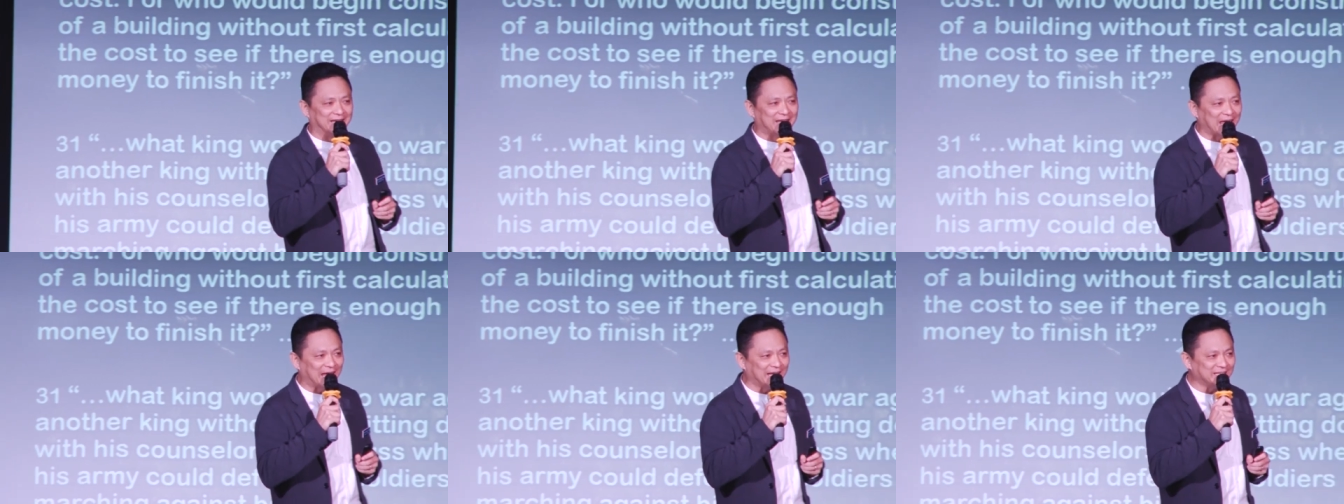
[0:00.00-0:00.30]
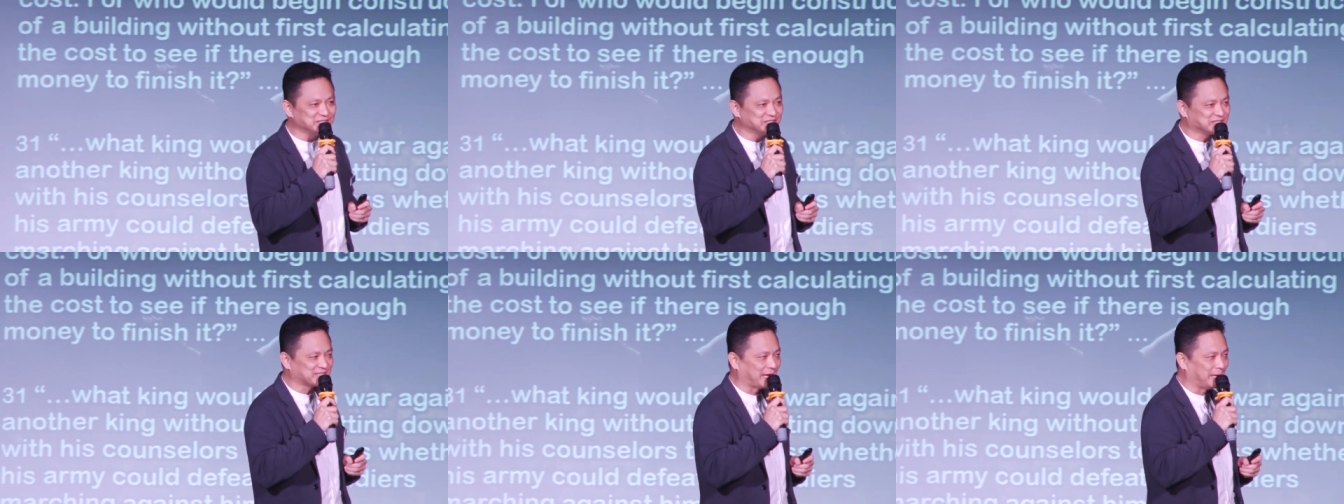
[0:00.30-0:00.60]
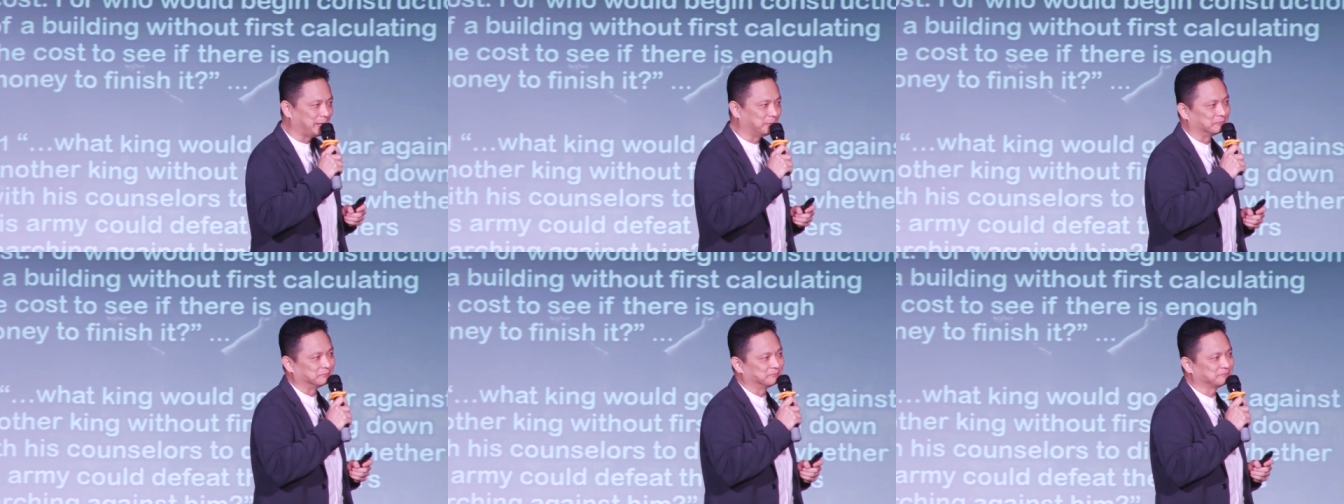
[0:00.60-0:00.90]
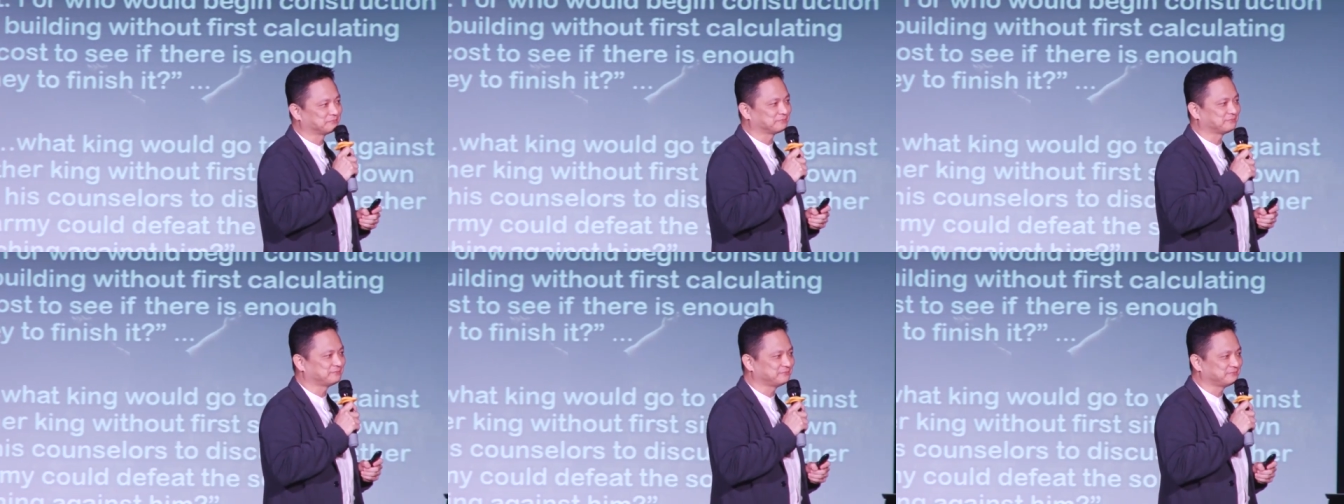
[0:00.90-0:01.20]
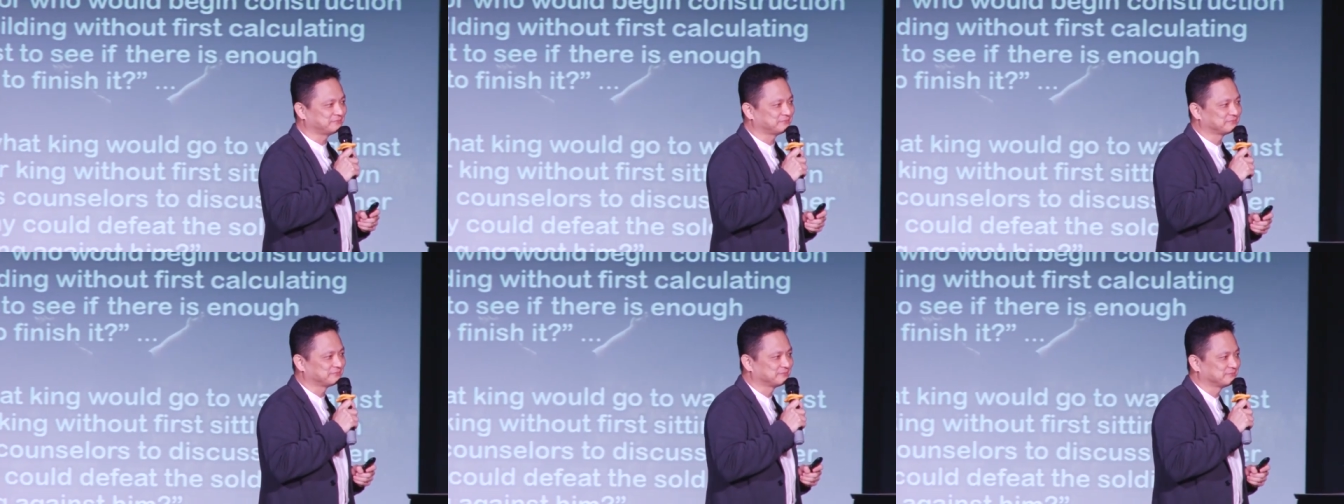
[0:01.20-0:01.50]
against him.
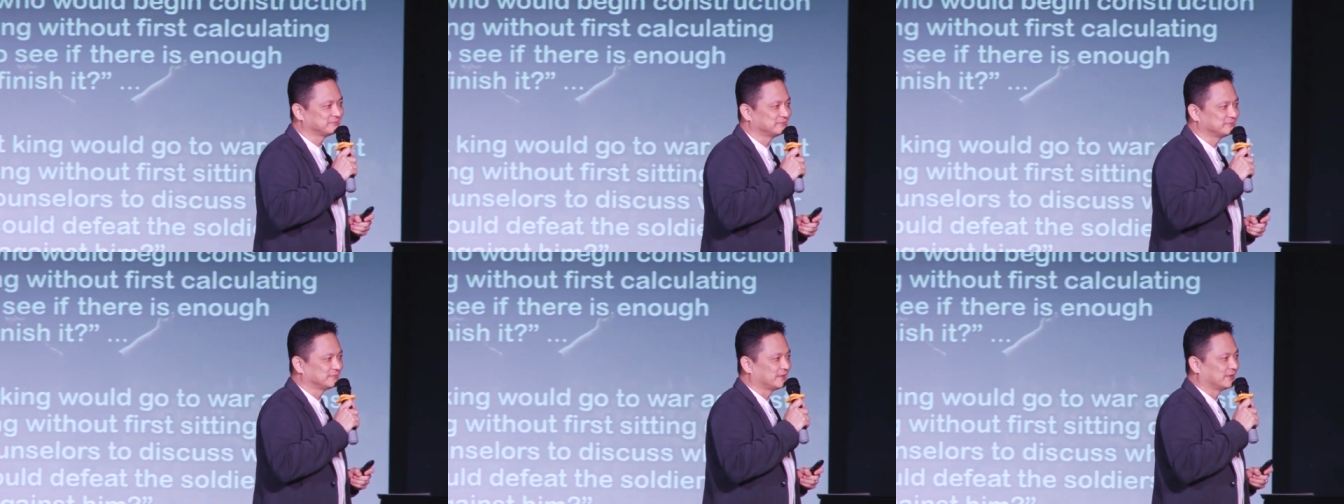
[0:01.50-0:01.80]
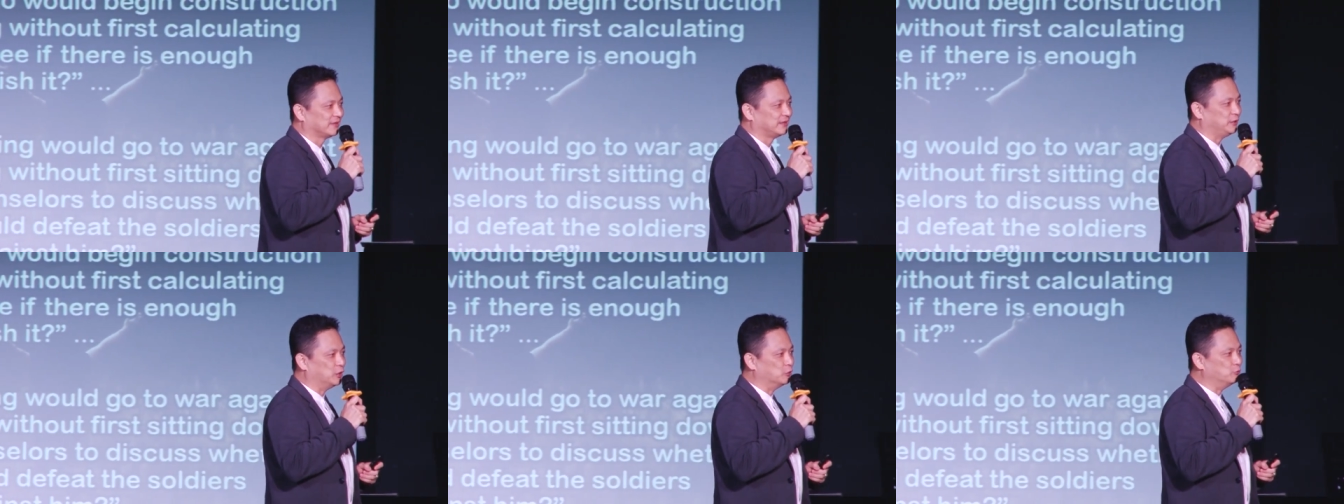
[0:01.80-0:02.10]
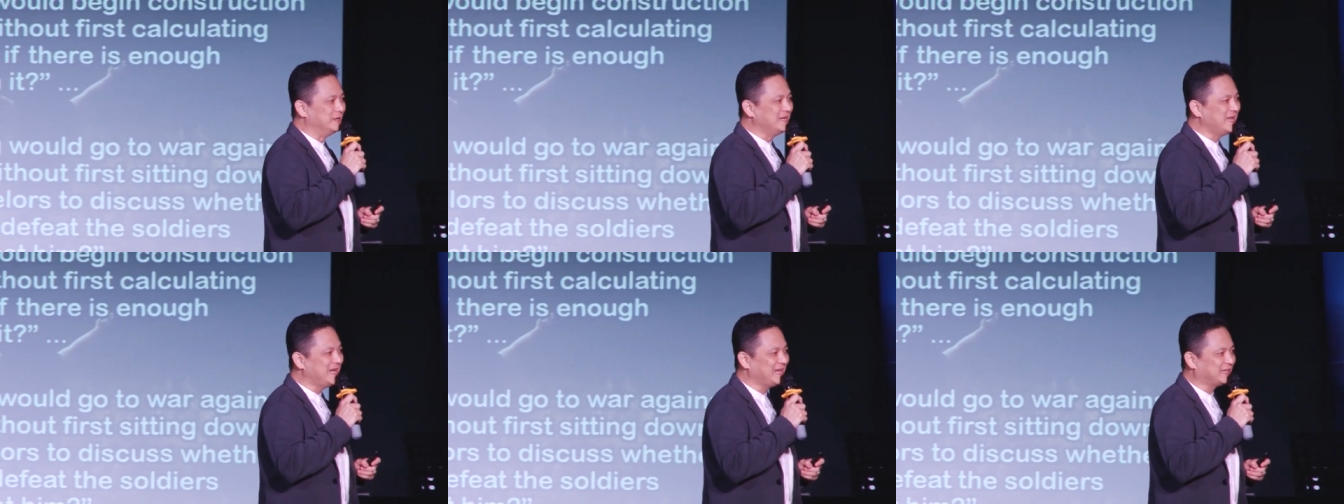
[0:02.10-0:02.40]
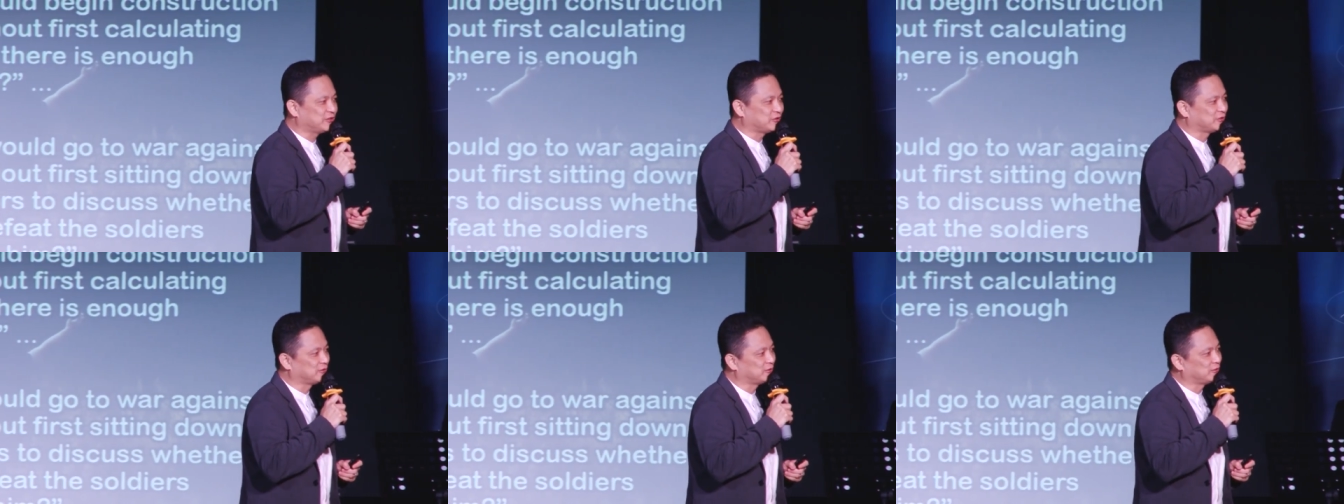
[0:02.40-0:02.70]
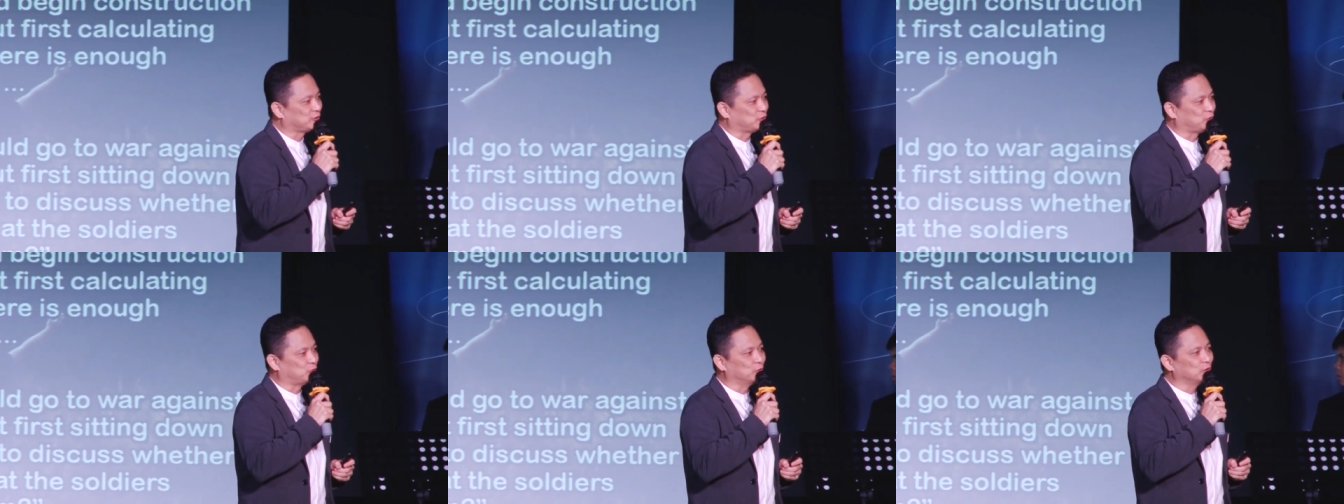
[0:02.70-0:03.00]
You
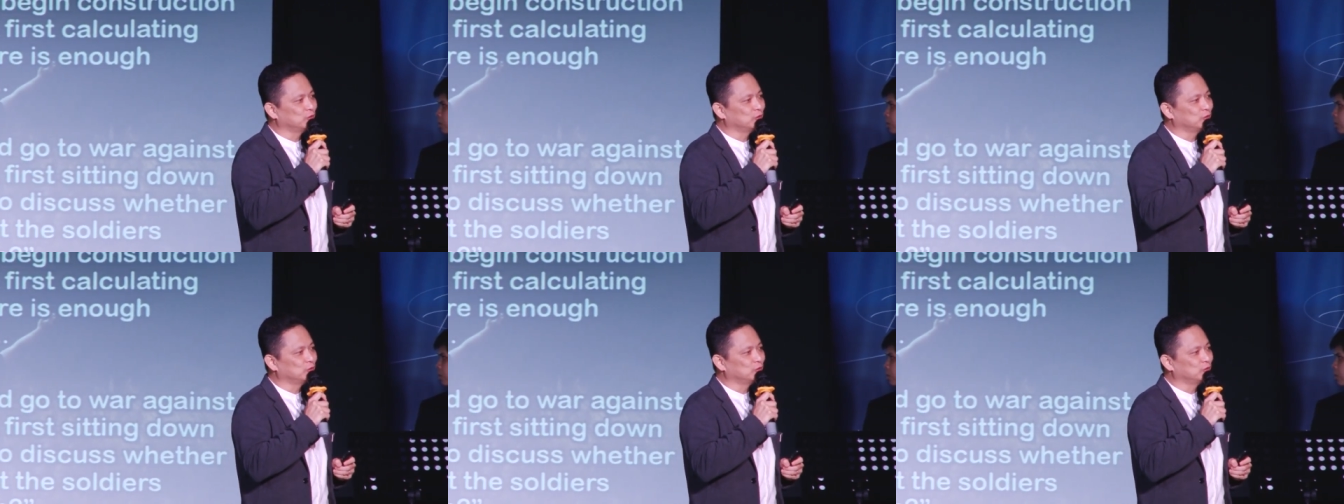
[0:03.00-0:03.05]
need